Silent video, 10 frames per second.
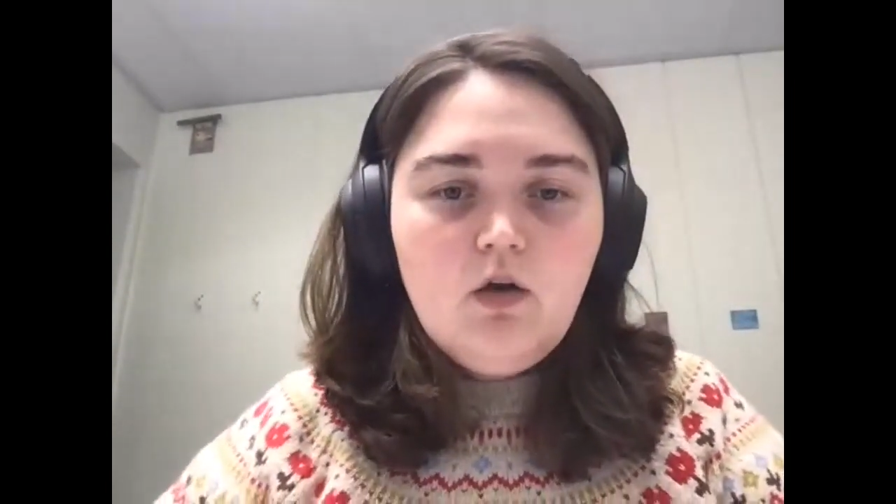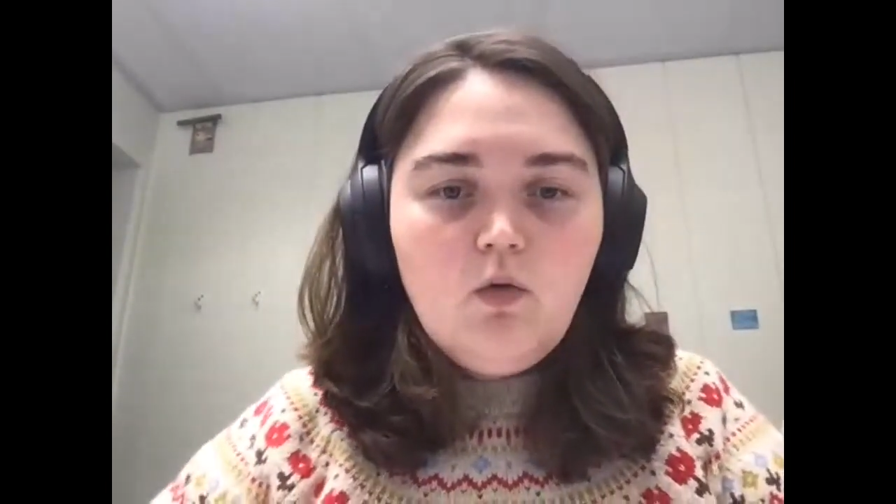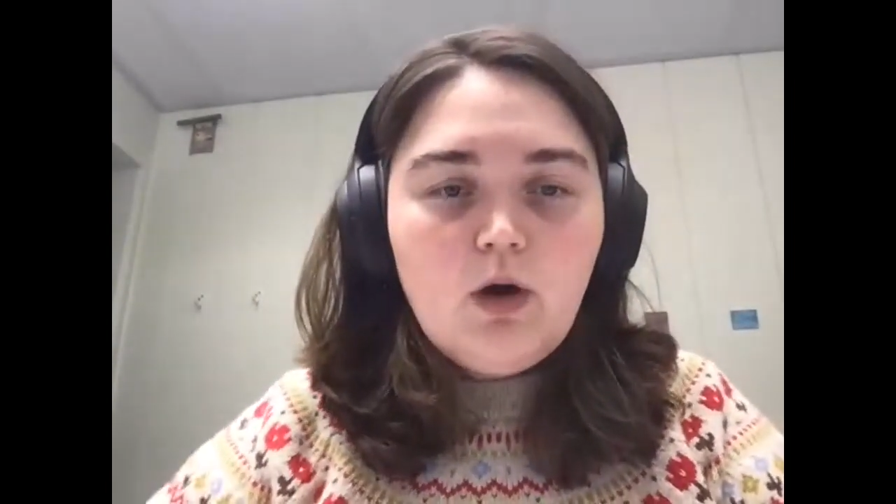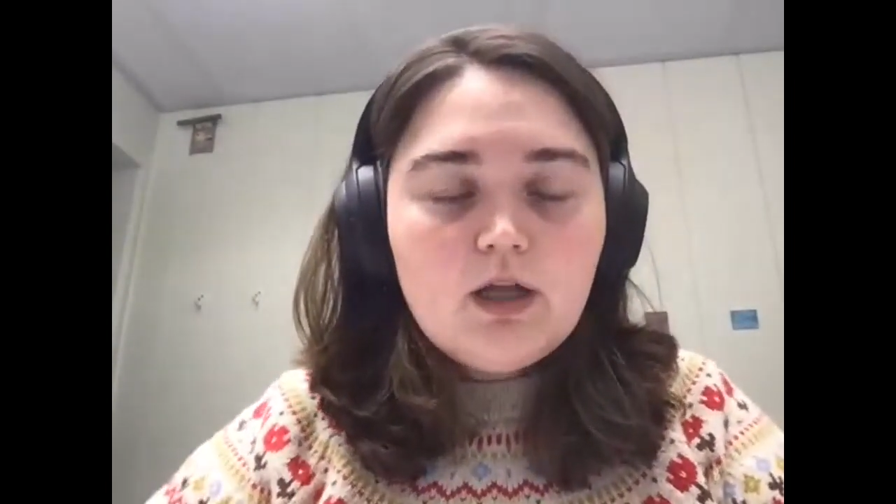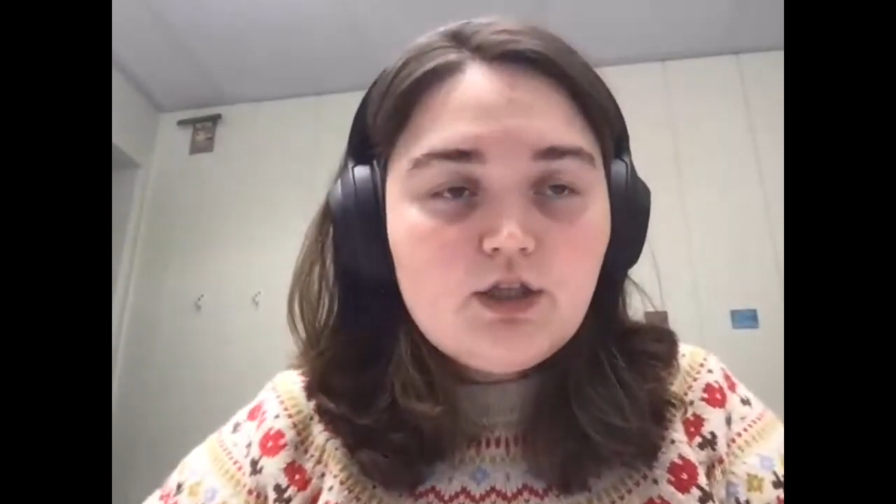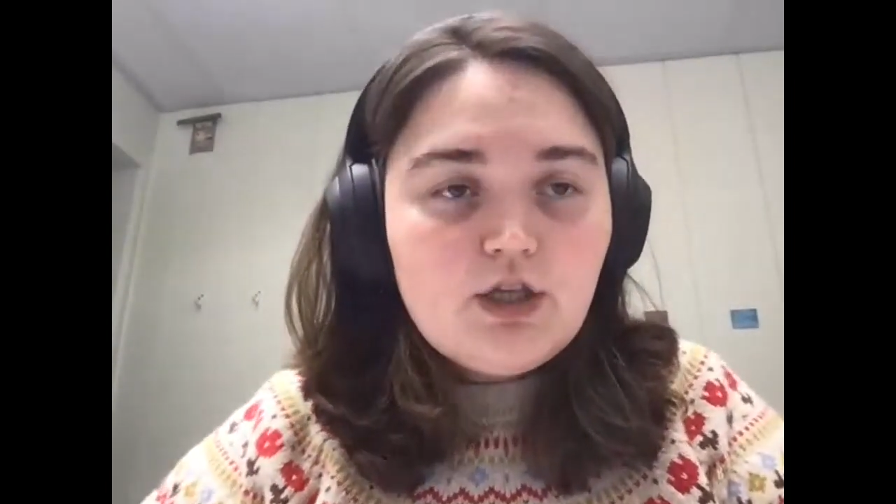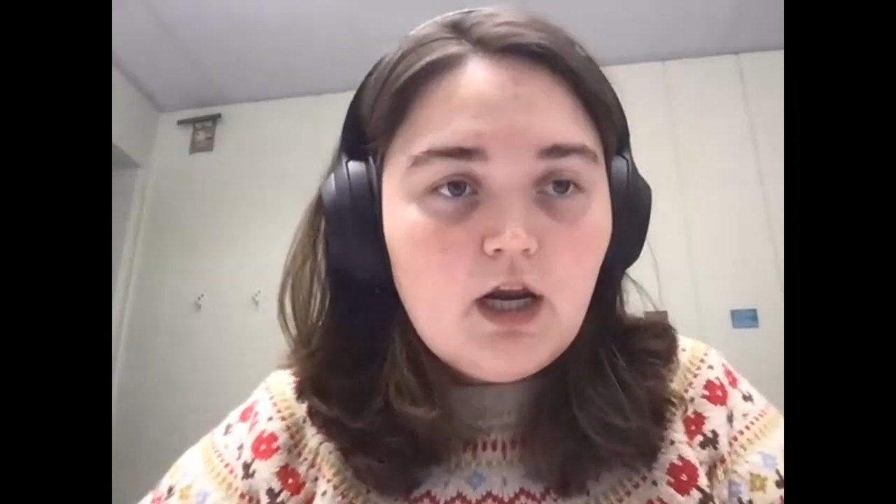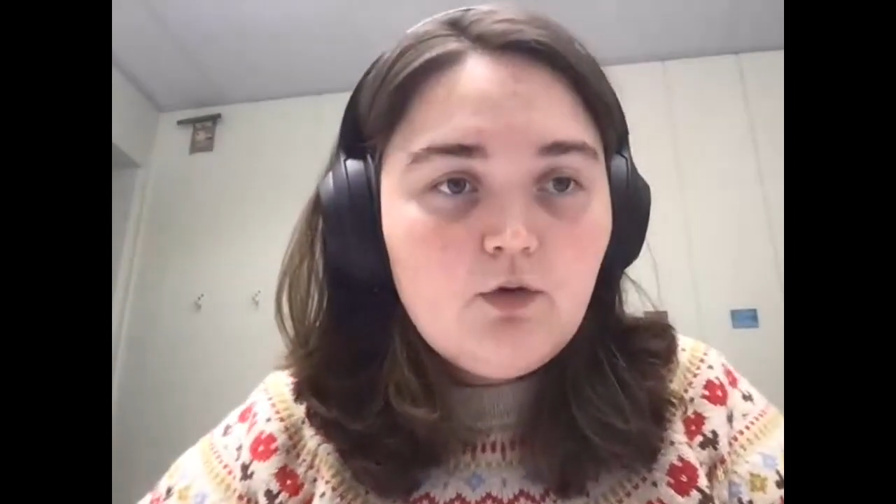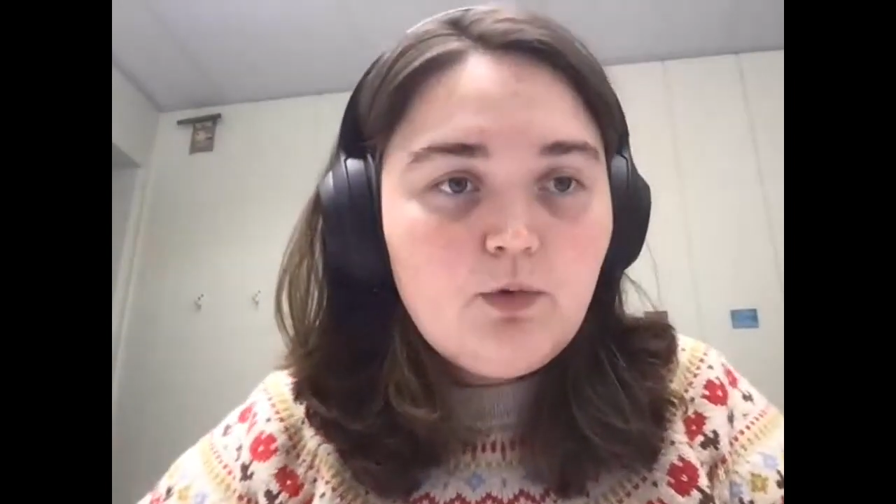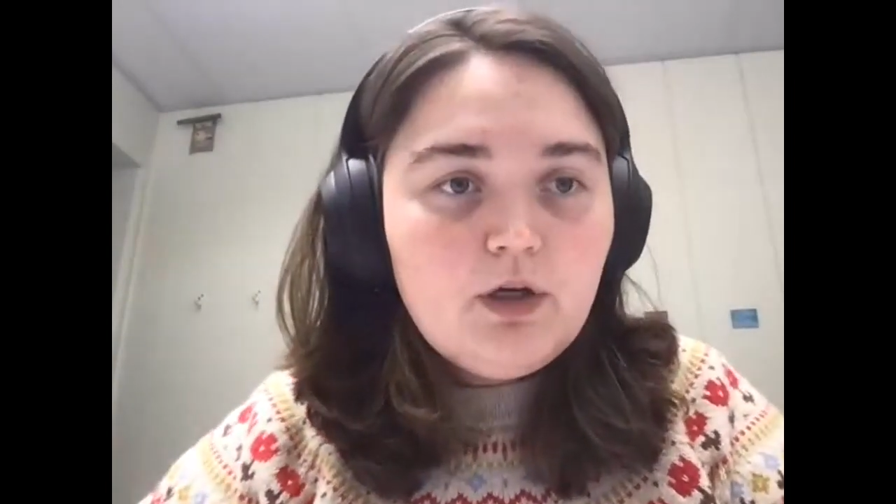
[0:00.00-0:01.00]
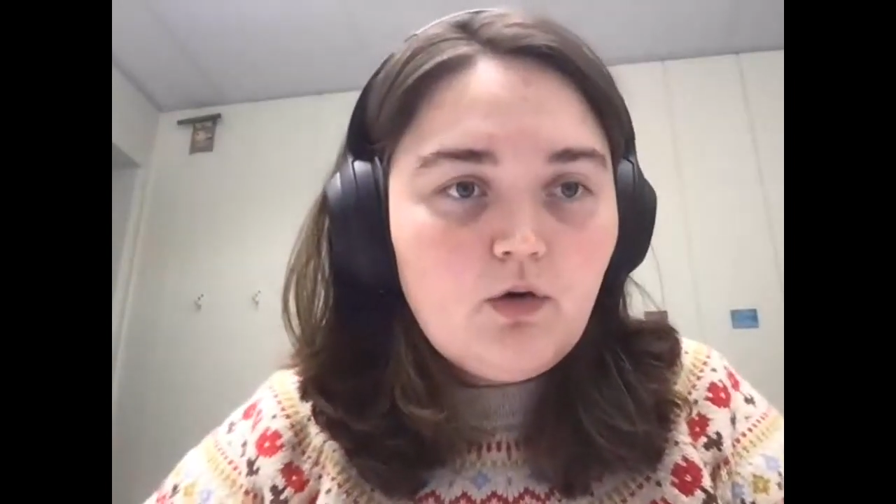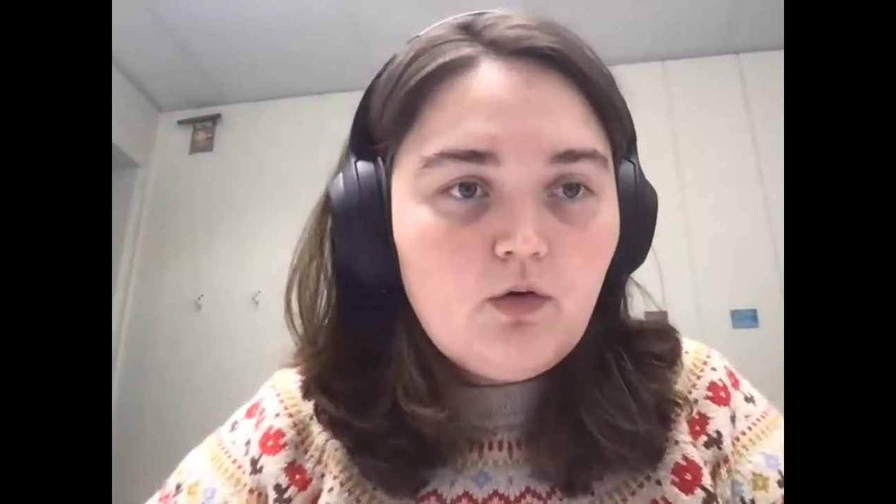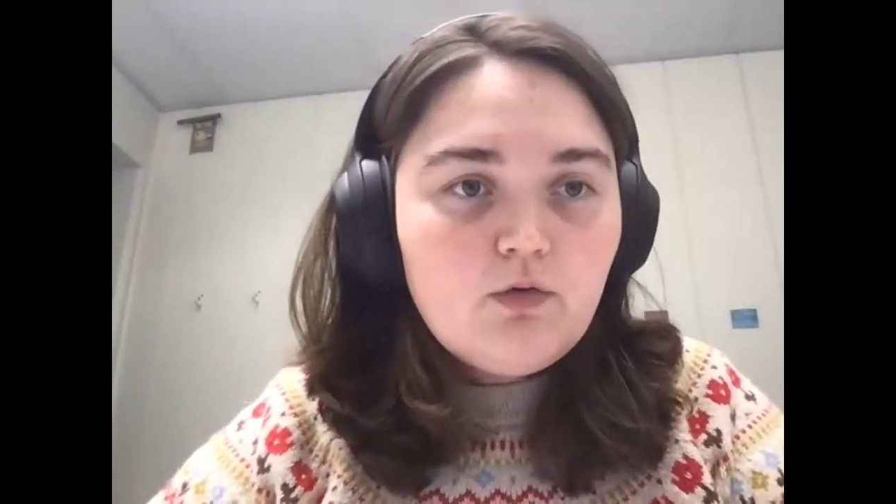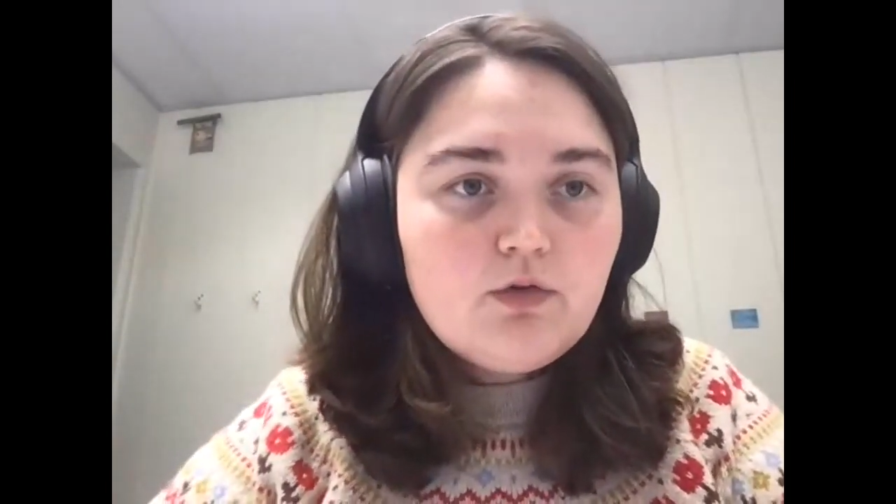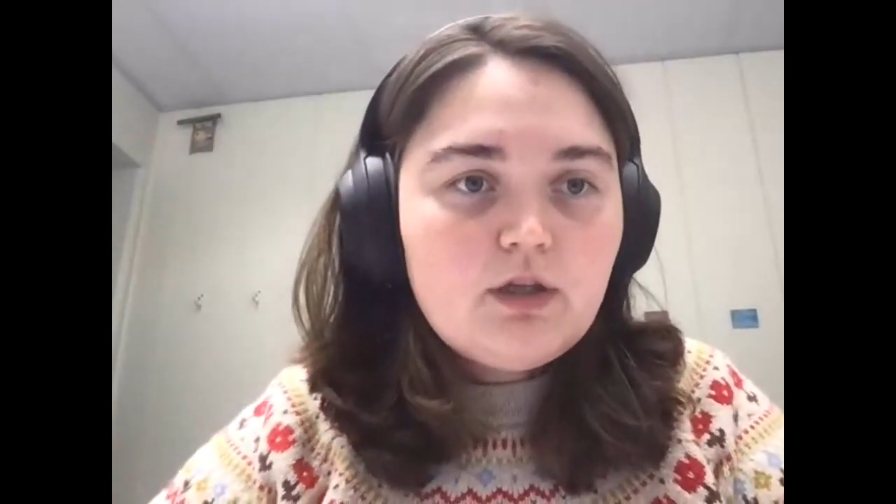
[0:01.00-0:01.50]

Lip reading: one chain, we know